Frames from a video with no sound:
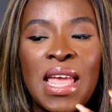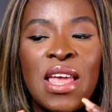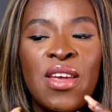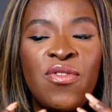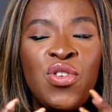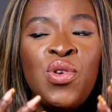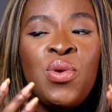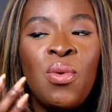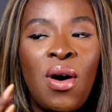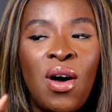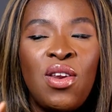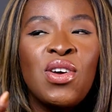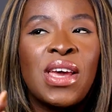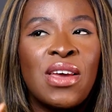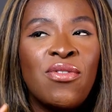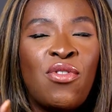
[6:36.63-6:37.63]
if you are
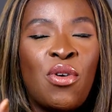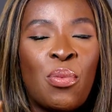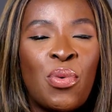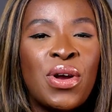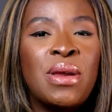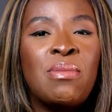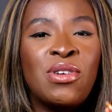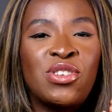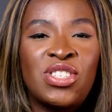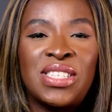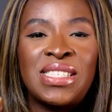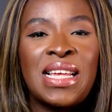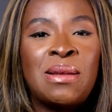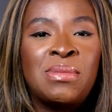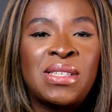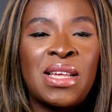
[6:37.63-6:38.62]
looking for pretty much the
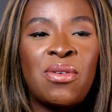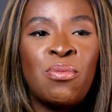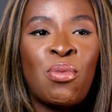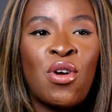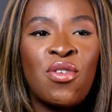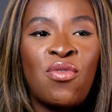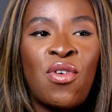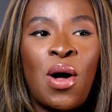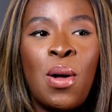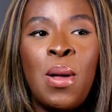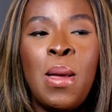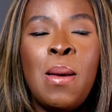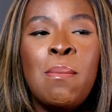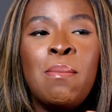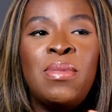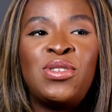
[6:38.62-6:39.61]
same scent profile
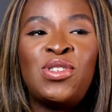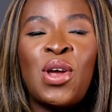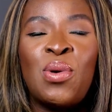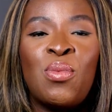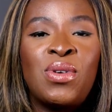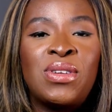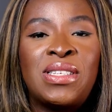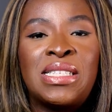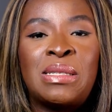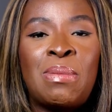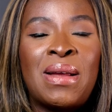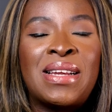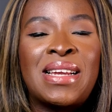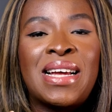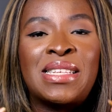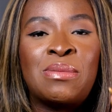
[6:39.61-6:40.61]
but don't want to
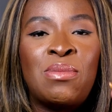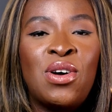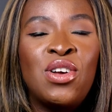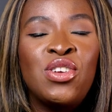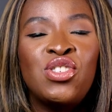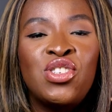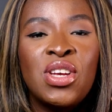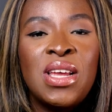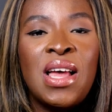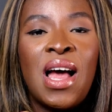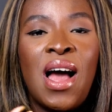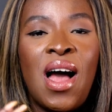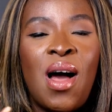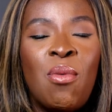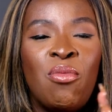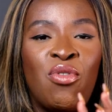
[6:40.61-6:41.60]
spend as much
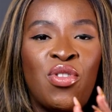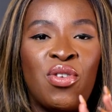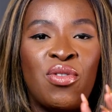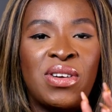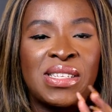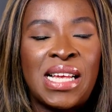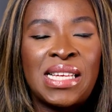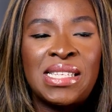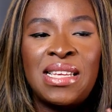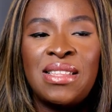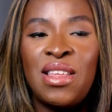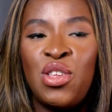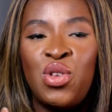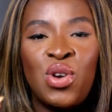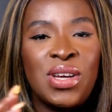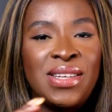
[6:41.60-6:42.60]
for the Rasasi,
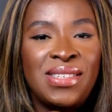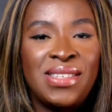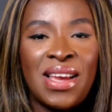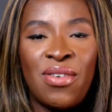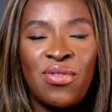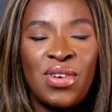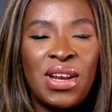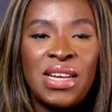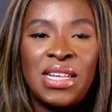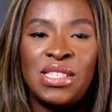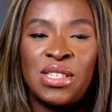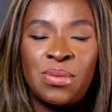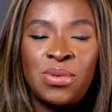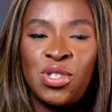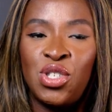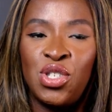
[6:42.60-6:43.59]
then you can definitely
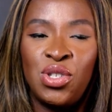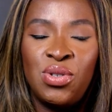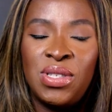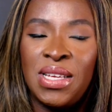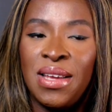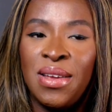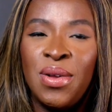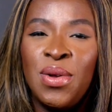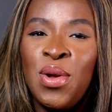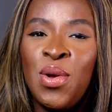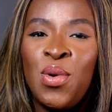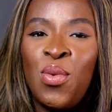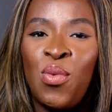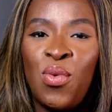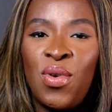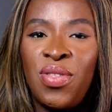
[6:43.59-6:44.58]
substitute it
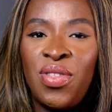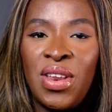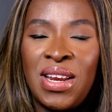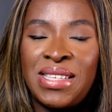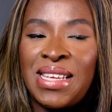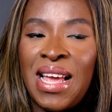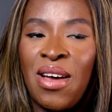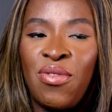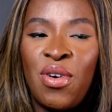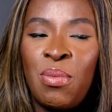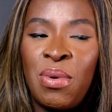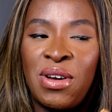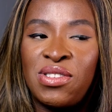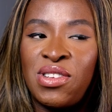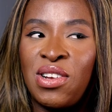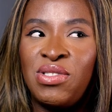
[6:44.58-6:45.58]
with the Lattafa,
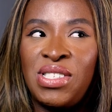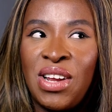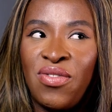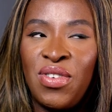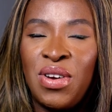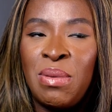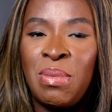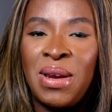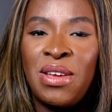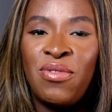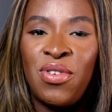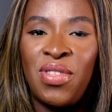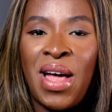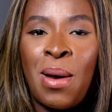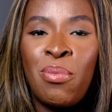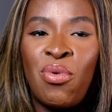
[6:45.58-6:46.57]
because I definitely believe
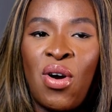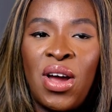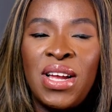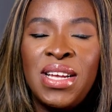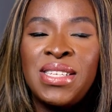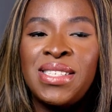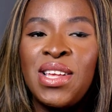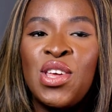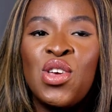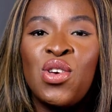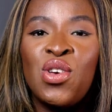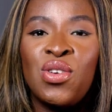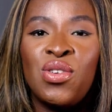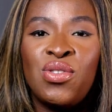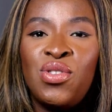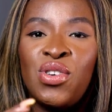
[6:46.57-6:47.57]
for that price
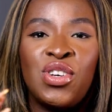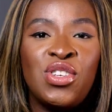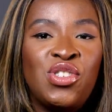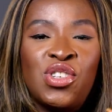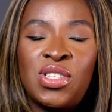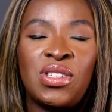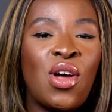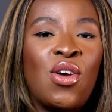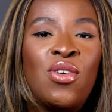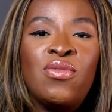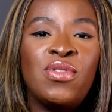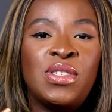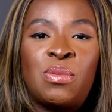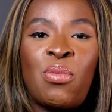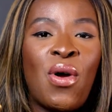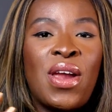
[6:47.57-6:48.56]
you can just
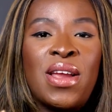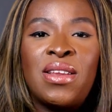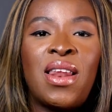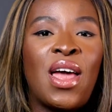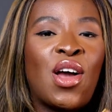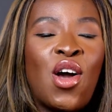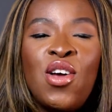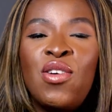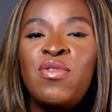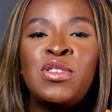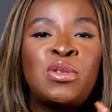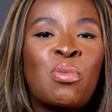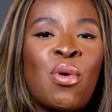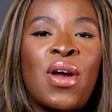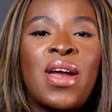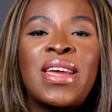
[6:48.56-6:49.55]

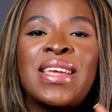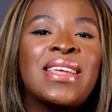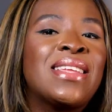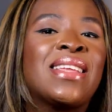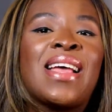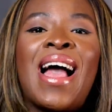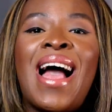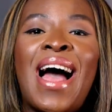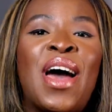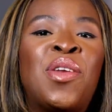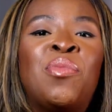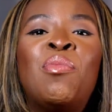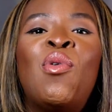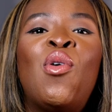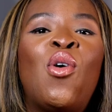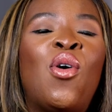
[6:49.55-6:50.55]
overspray, add
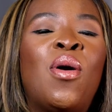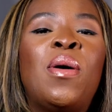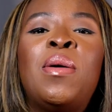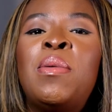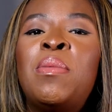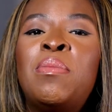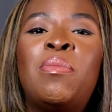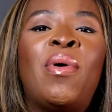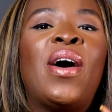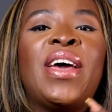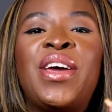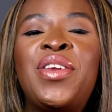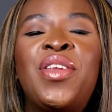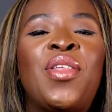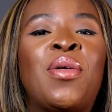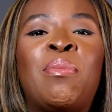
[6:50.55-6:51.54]
more, buy
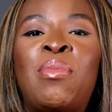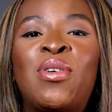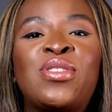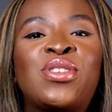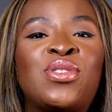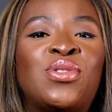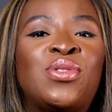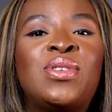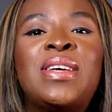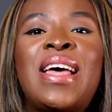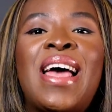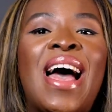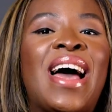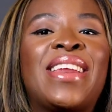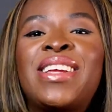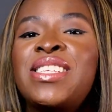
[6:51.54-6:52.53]
another bottle,
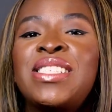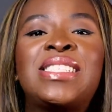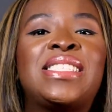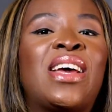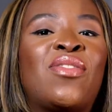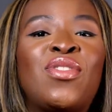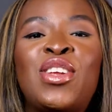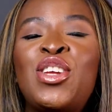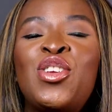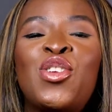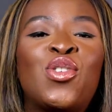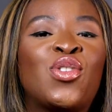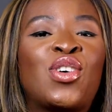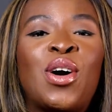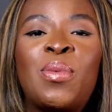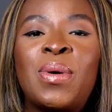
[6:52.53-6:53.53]
and it's definitely
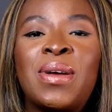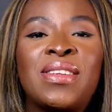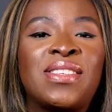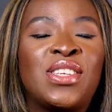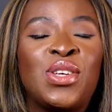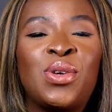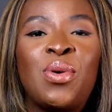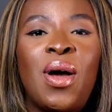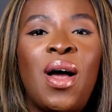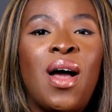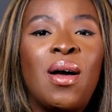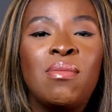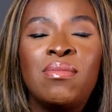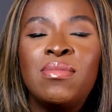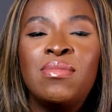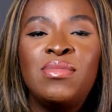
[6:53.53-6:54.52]
not going to
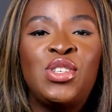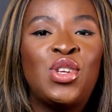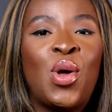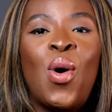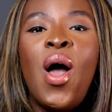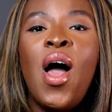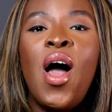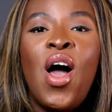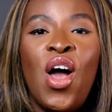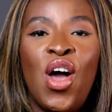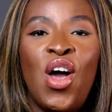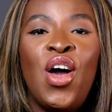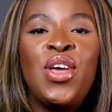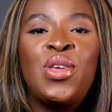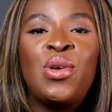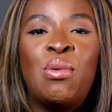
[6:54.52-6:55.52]

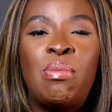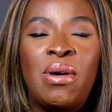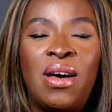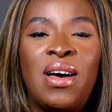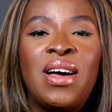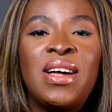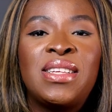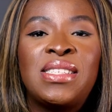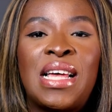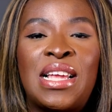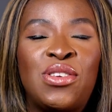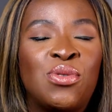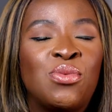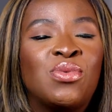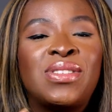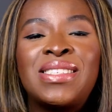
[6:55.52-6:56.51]
hurt your purse, and
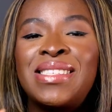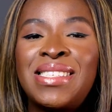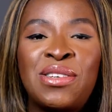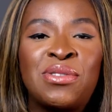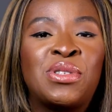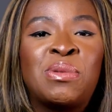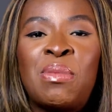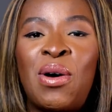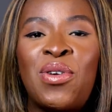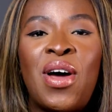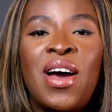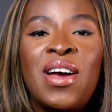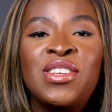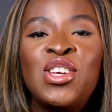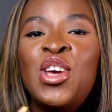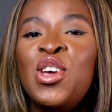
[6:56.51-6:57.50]
you would still smell
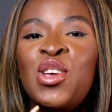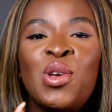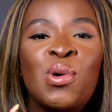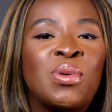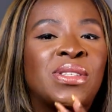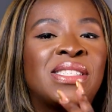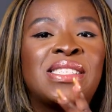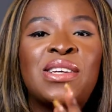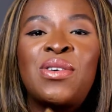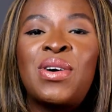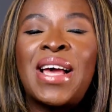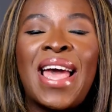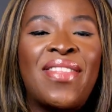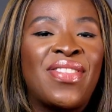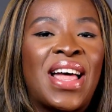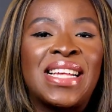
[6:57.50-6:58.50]
nice. You would still
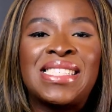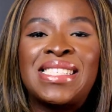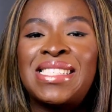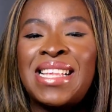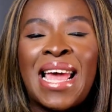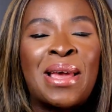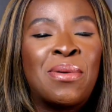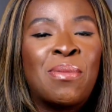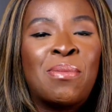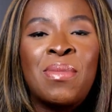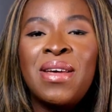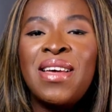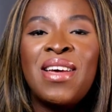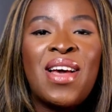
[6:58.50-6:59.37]
get that same